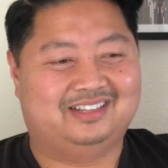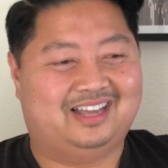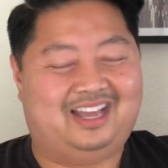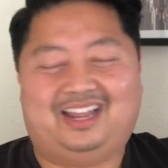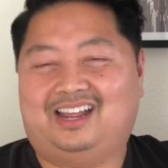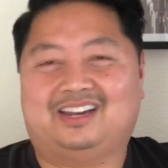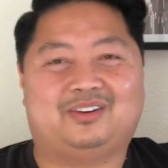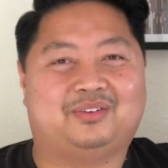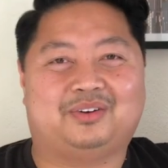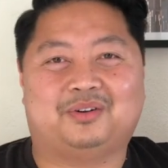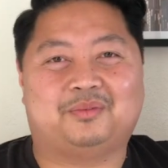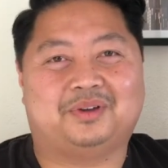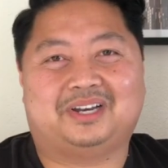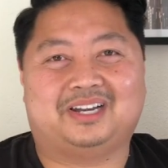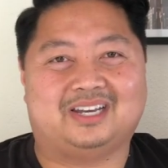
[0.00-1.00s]
I don't know
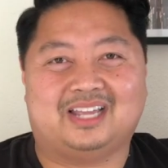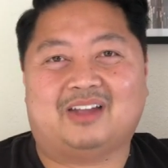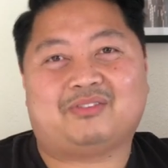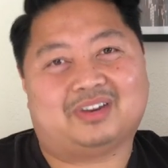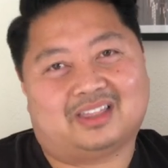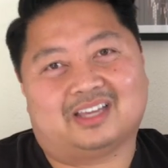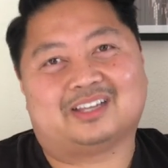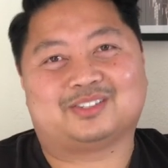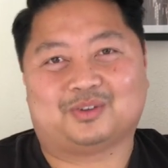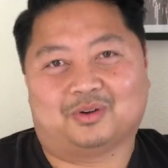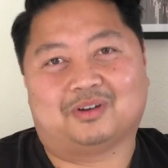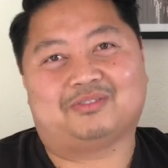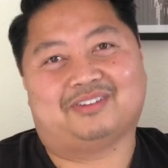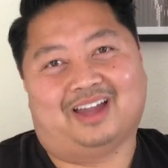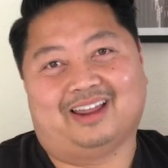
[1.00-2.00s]
what it. Everything is
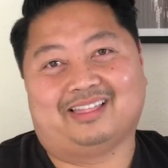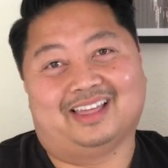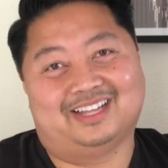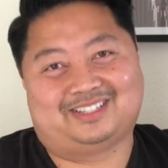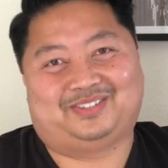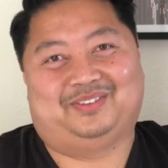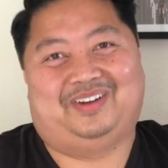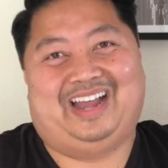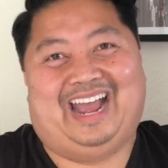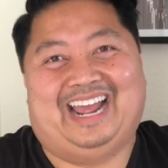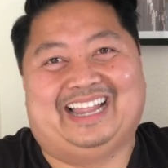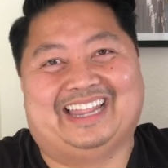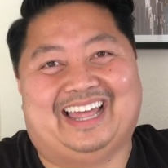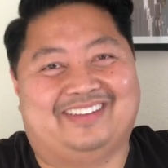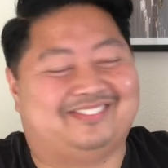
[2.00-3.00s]
horrifying. That's why I
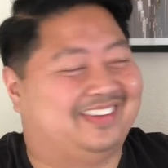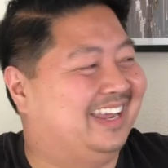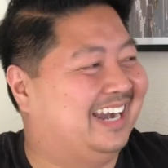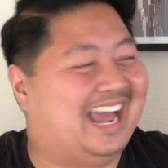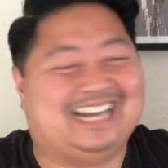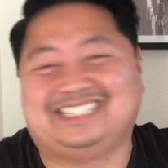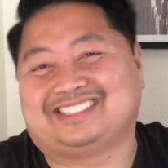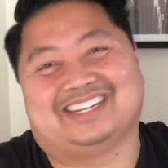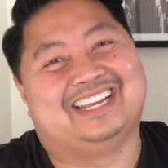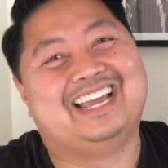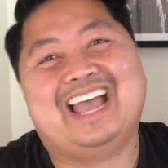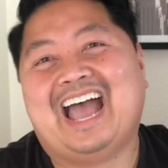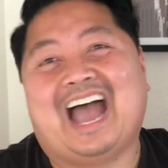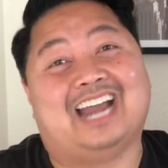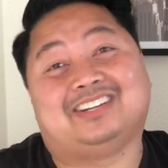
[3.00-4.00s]
love it. I,
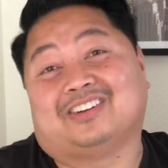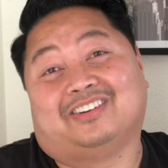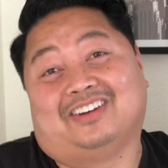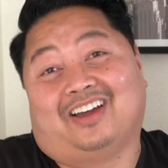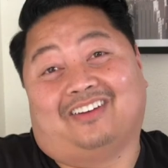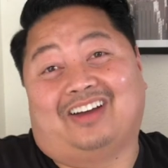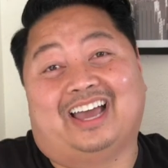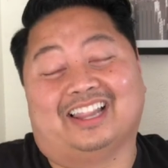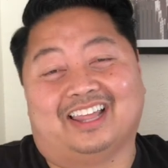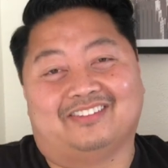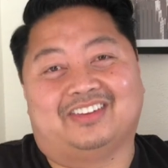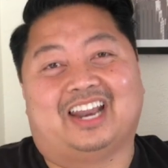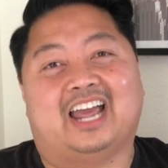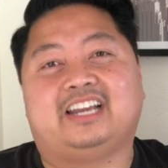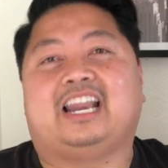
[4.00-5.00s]
I don't know. I love
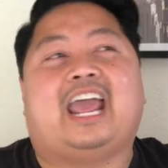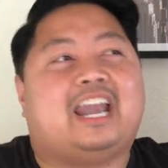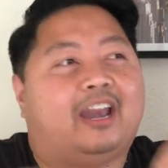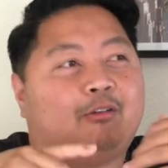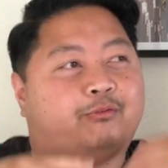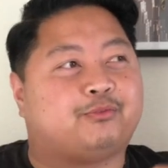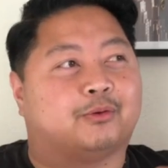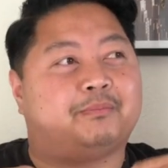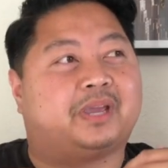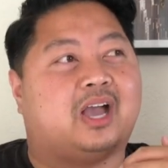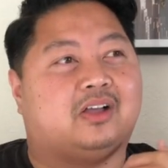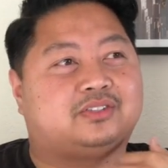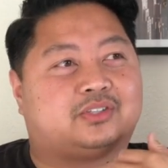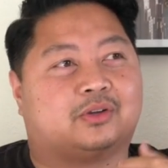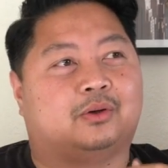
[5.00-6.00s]
it. I, and for me
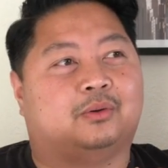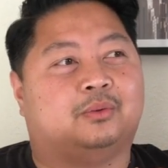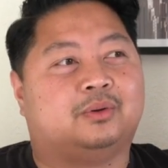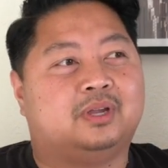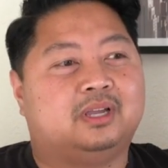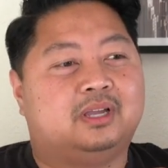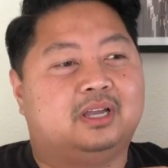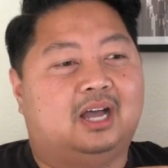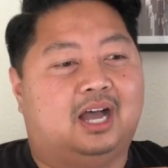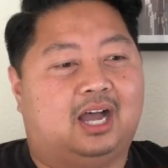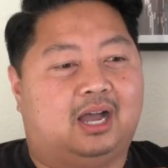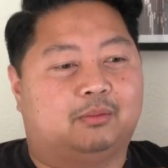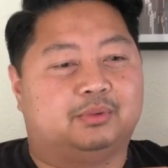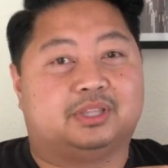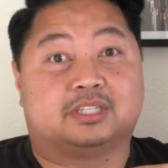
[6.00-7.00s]
also,
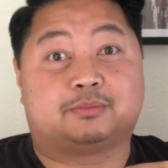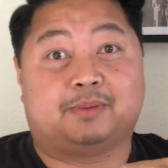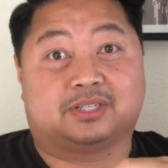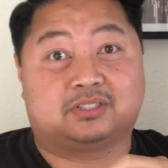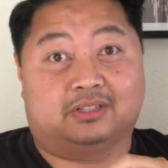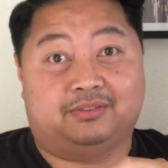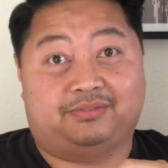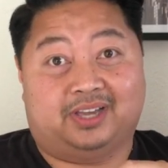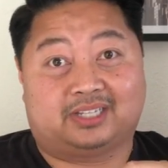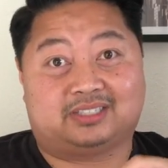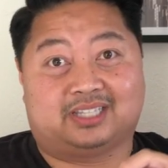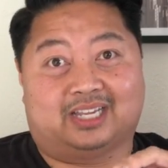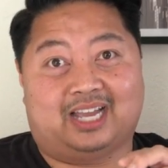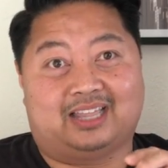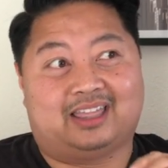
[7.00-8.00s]
uh, with the special effects
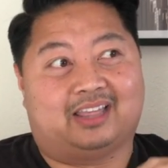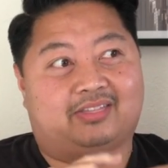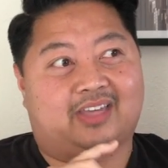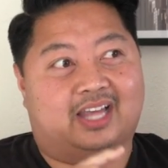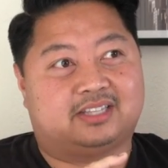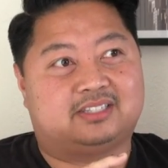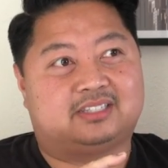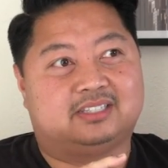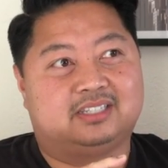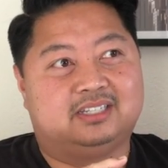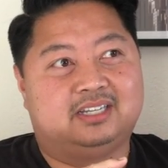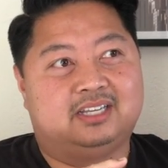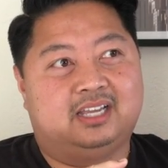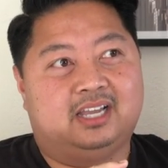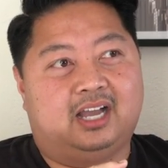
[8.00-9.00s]
thing, I think that's
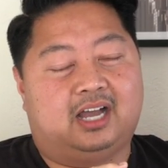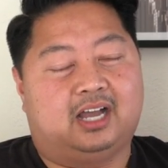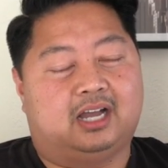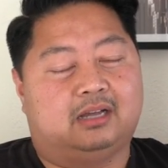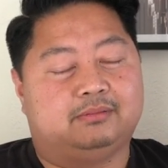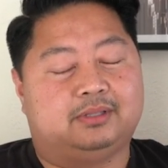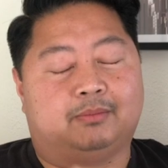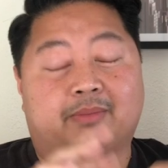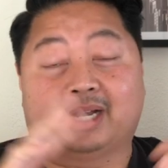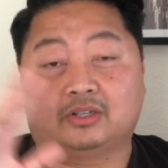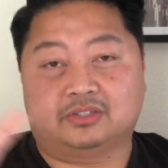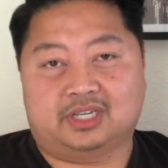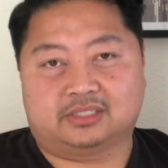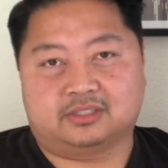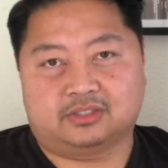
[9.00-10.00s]
uh, Michael
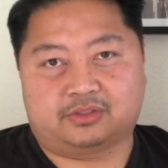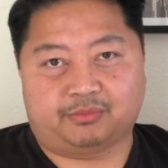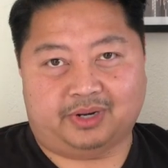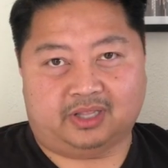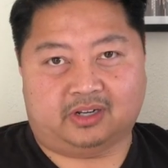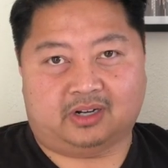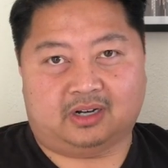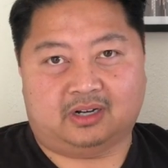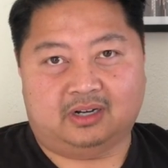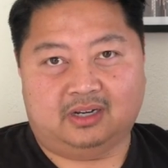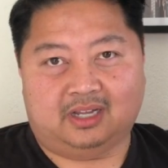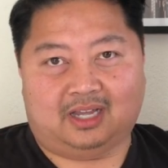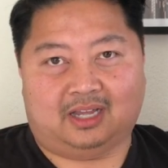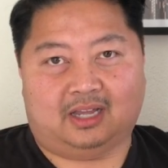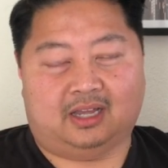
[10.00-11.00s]
Jackson's Thriller,
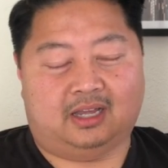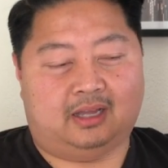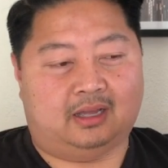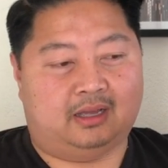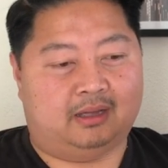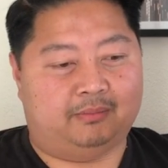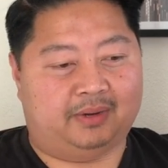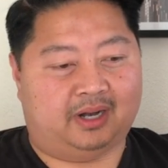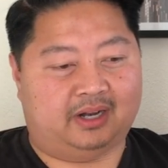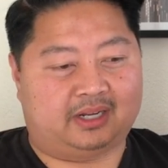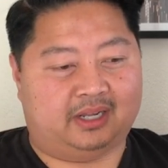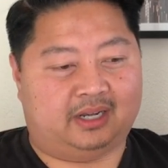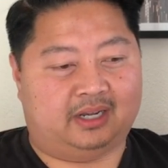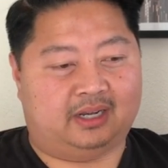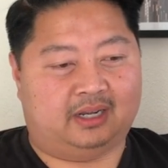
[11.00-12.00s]
uh, uh
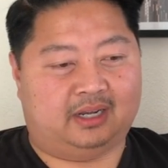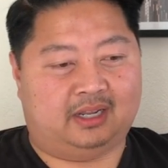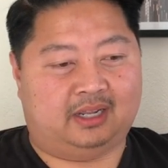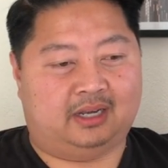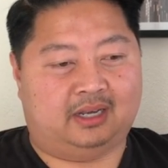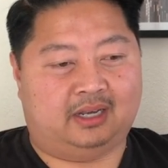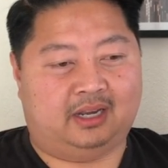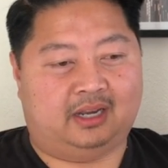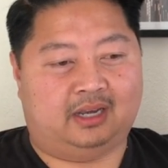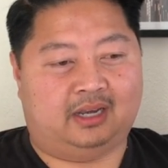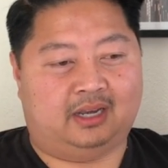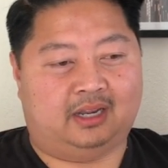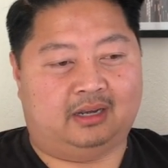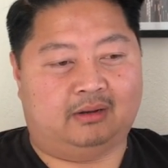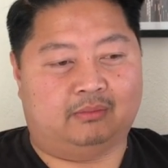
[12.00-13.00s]
American, and in,
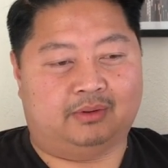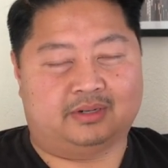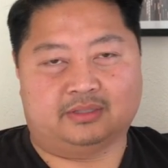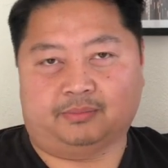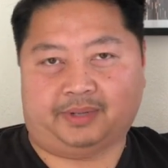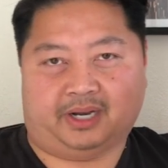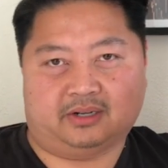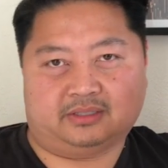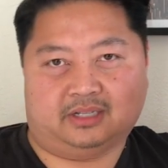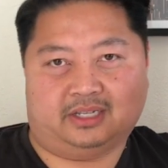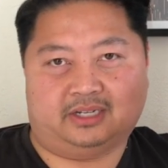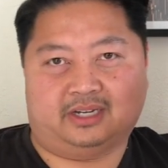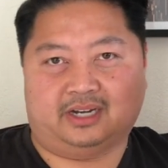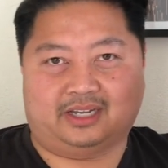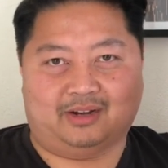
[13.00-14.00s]
in what is it, Paris,
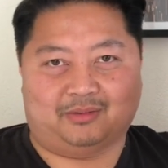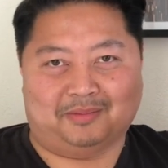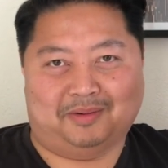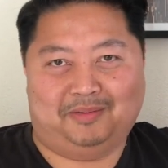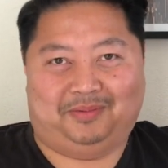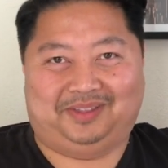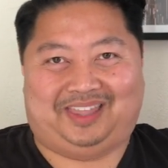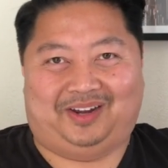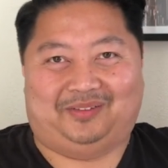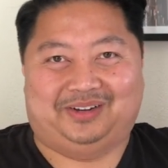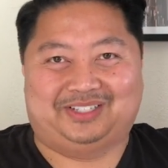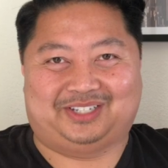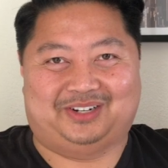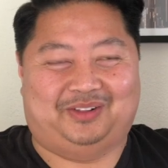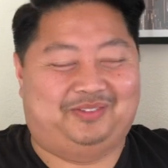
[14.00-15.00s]
London? I can't remember what the
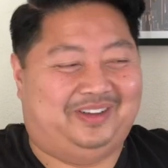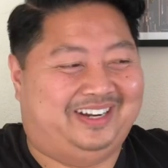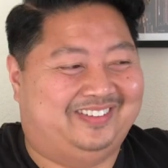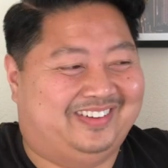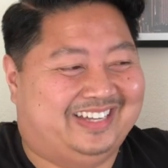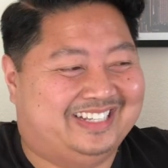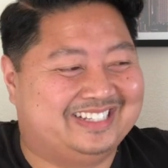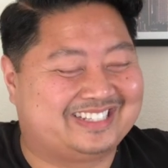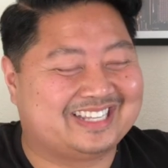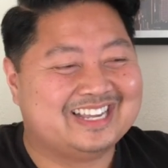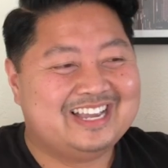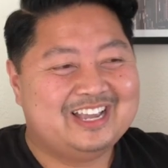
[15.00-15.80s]
original one was.